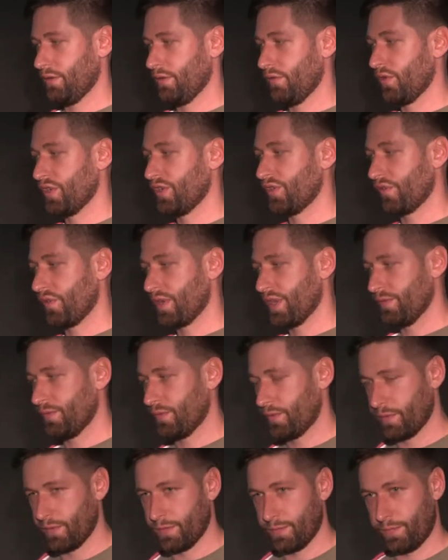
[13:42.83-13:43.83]
retrieve
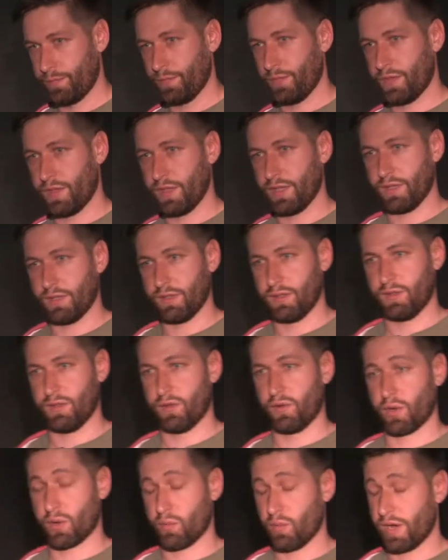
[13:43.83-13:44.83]
the
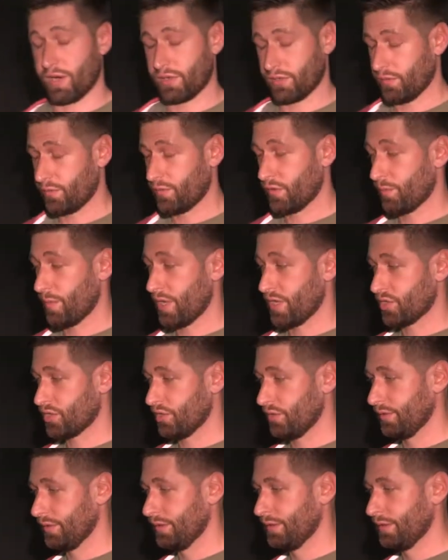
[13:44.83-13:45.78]
required information.